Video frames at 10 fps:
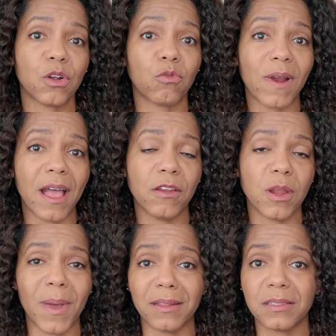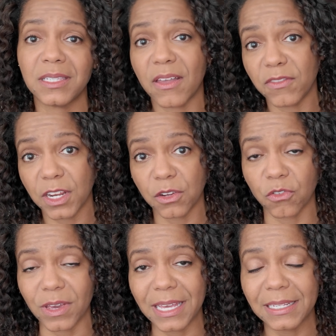around about 70
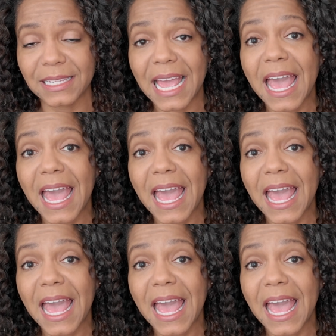degrees.